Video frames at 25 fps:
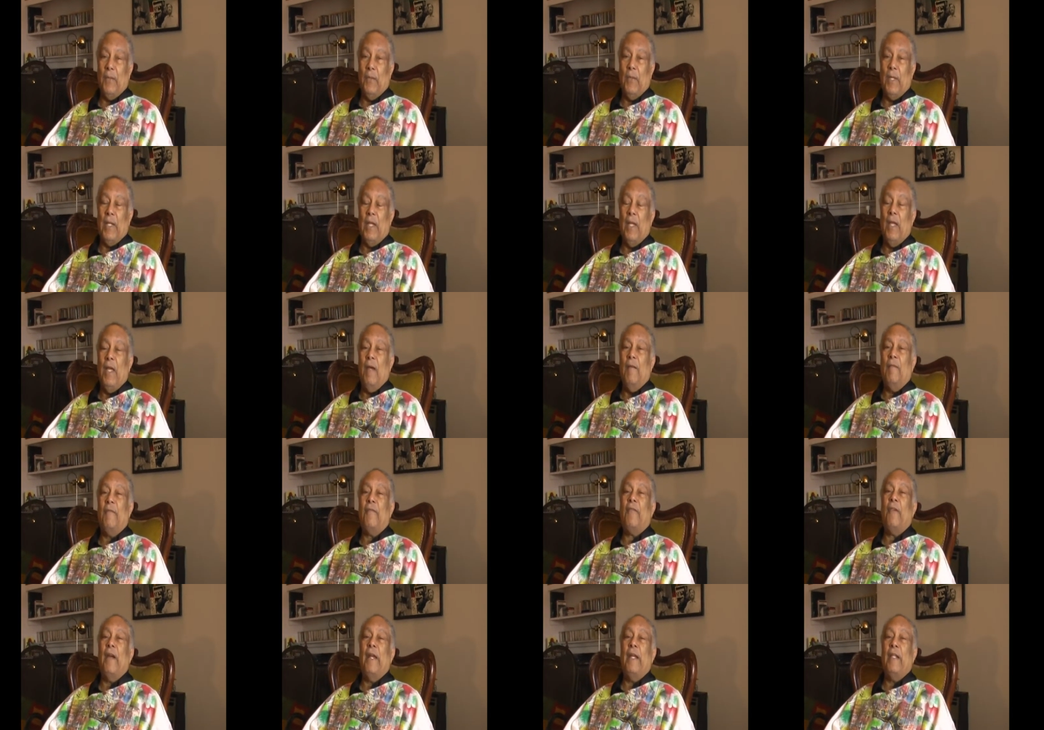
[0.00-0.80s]
We
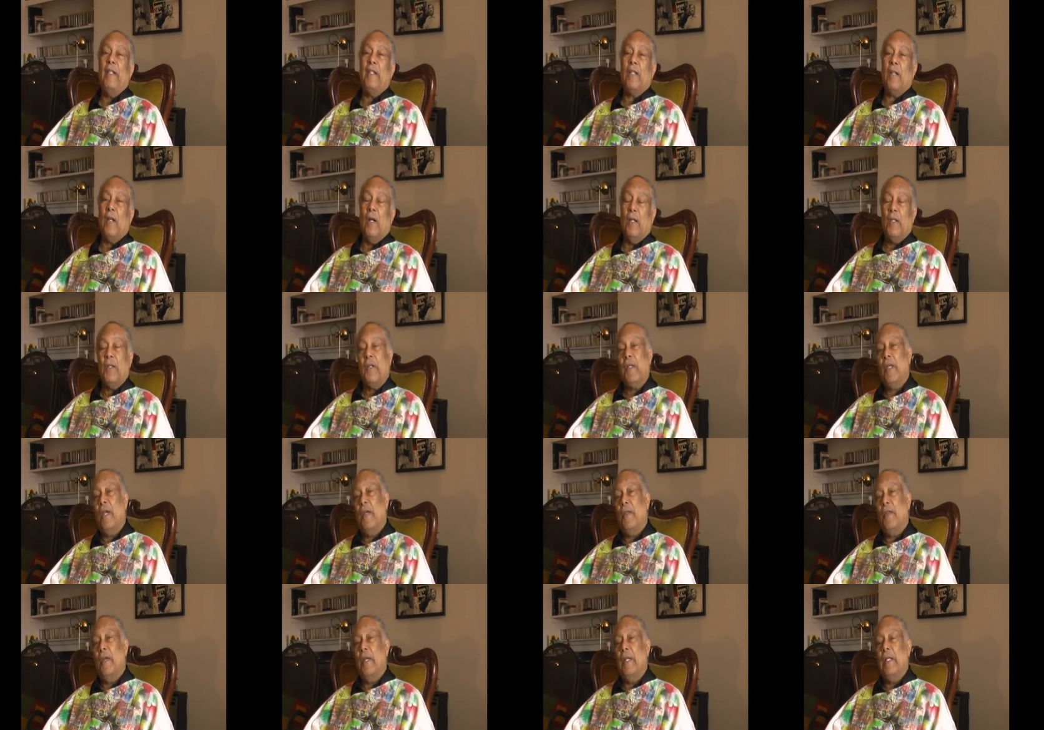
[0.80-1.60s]
friends got
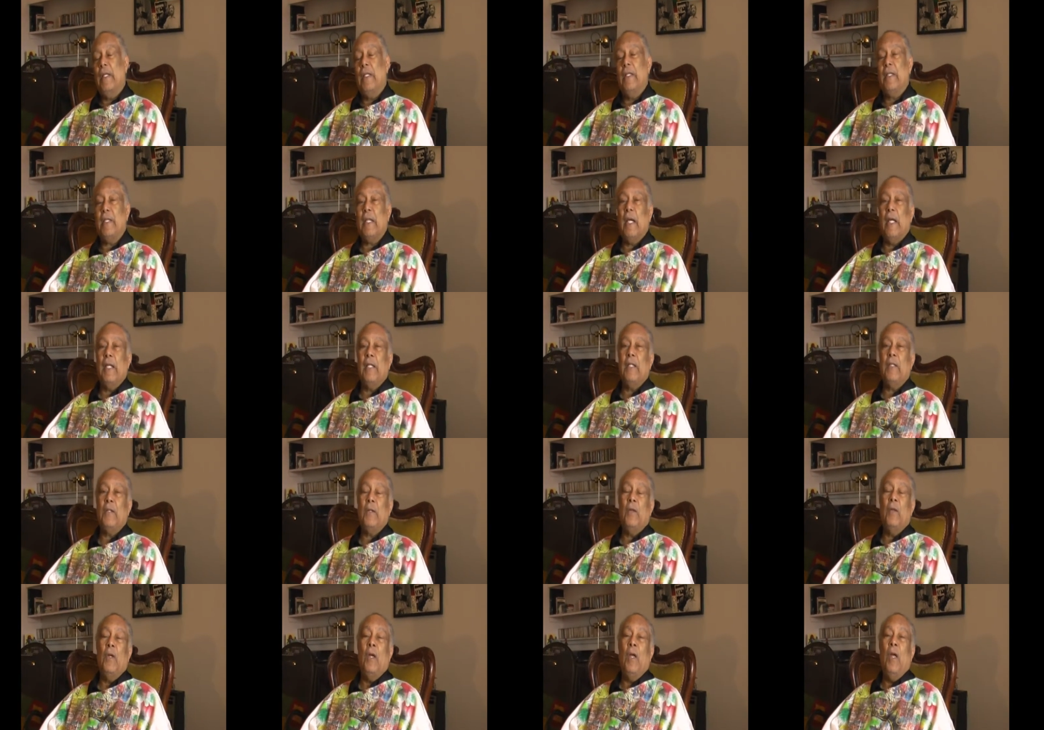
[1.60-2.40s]
together and decided
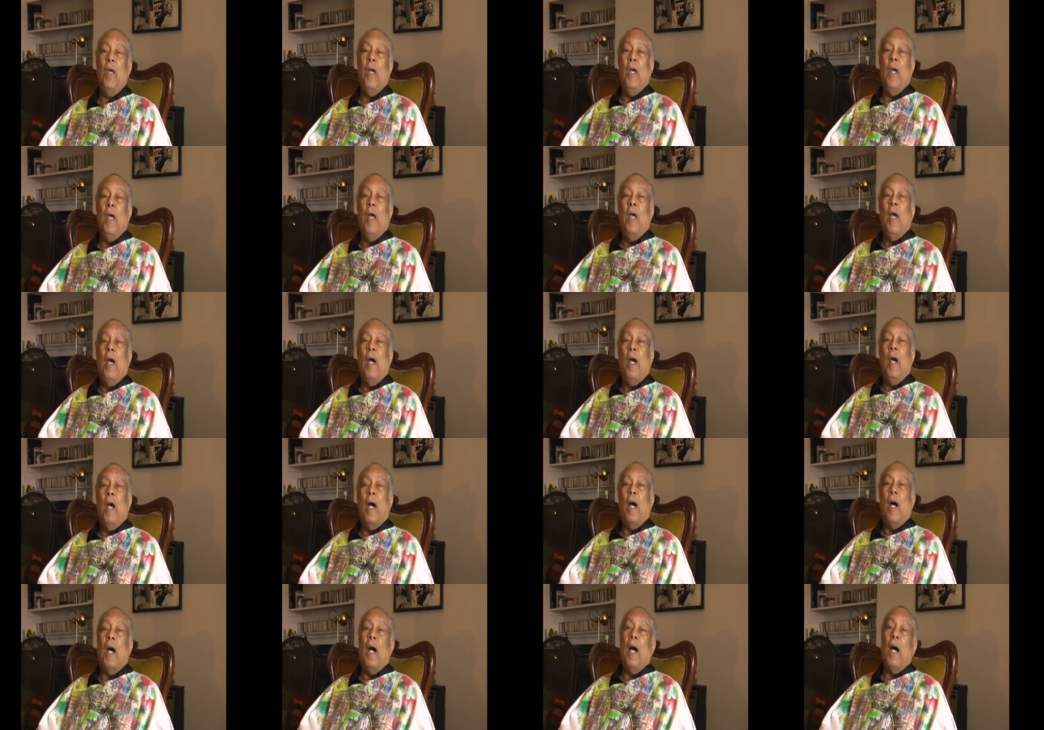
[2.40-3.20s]
to,
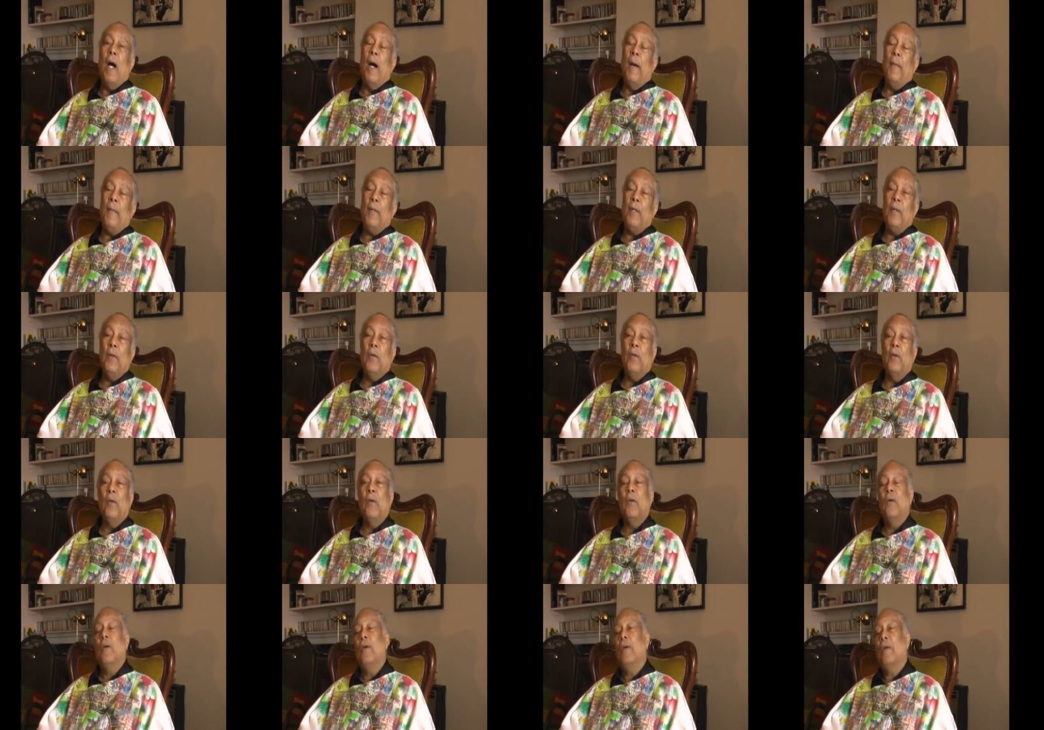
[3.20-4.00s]
um, you
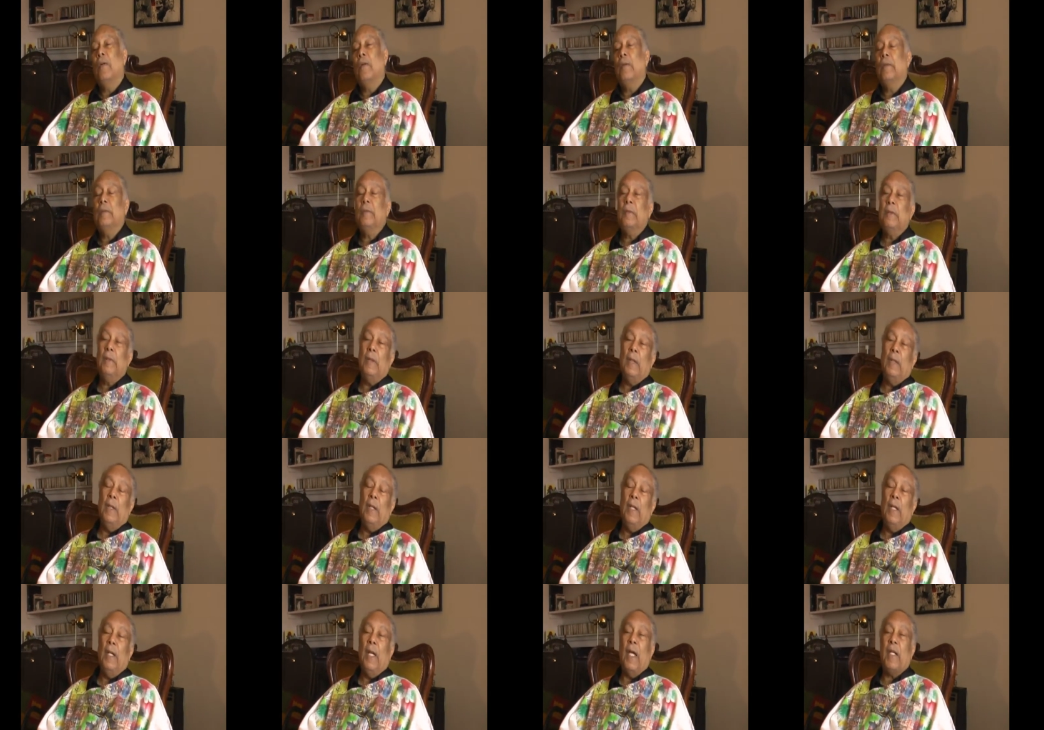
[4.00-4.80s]
know,
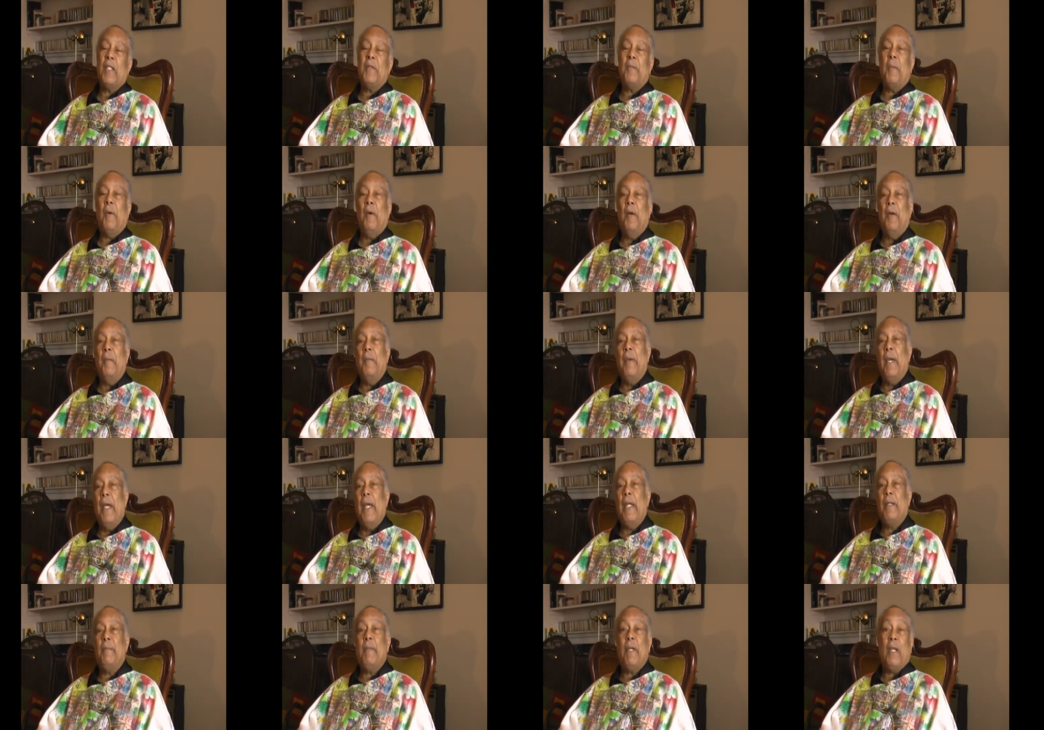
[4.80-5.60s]

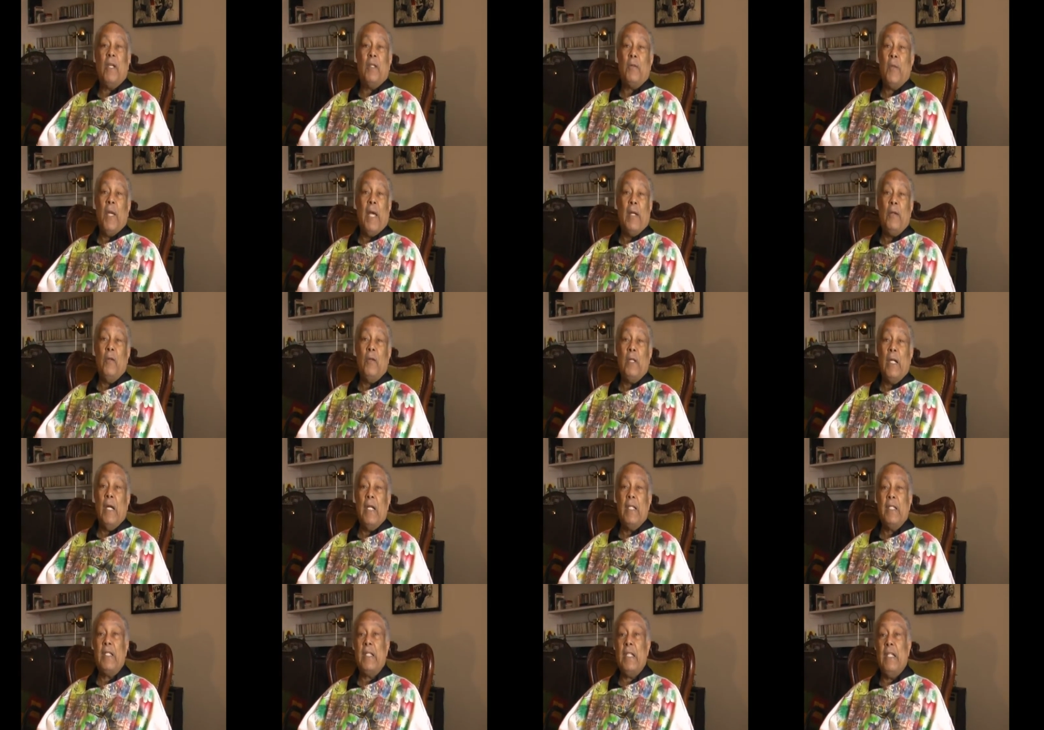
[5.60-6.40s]
experiment because we had no
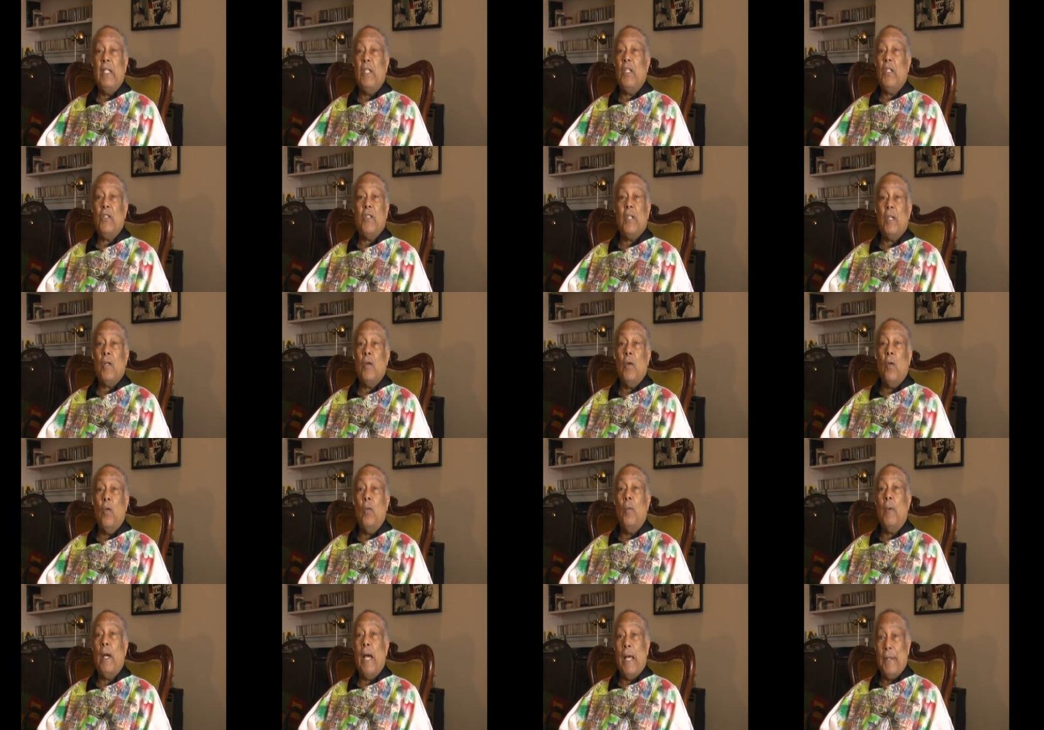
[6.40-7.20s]
dance teachers at
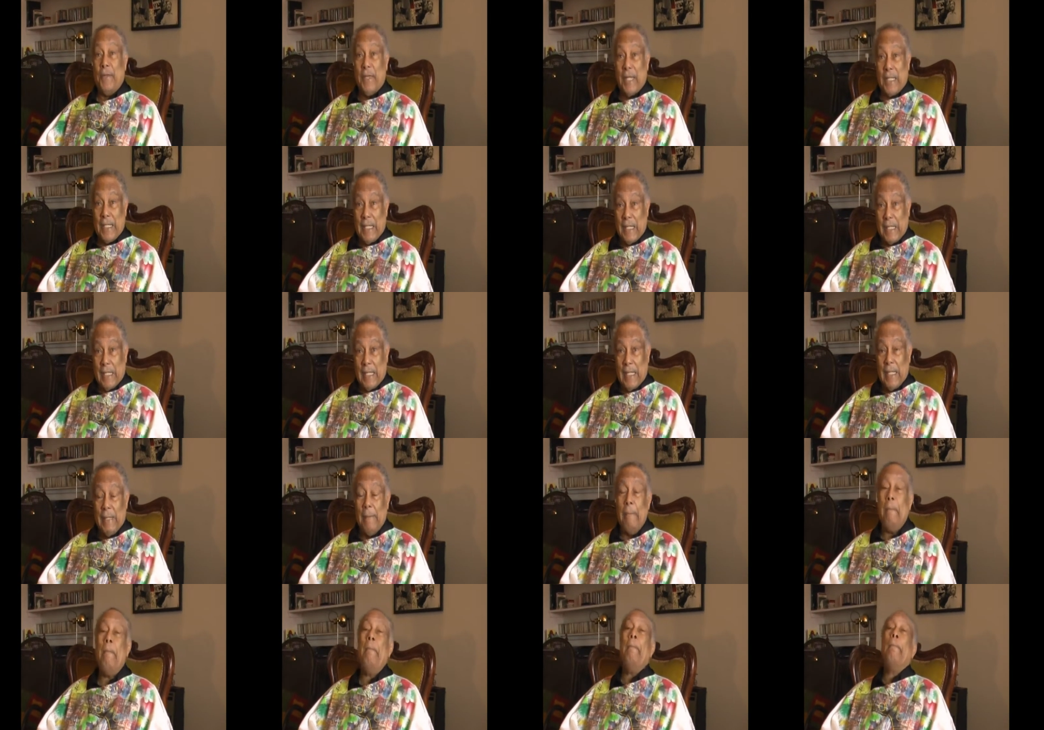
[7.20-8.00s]
home at the
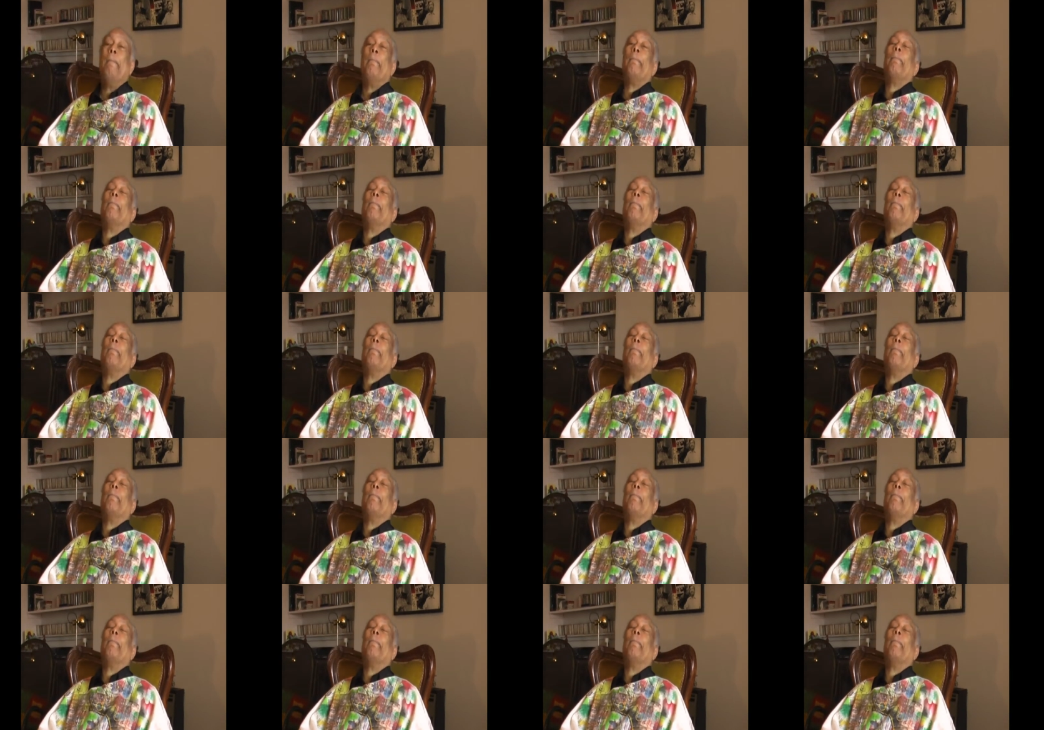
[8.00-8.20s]
time.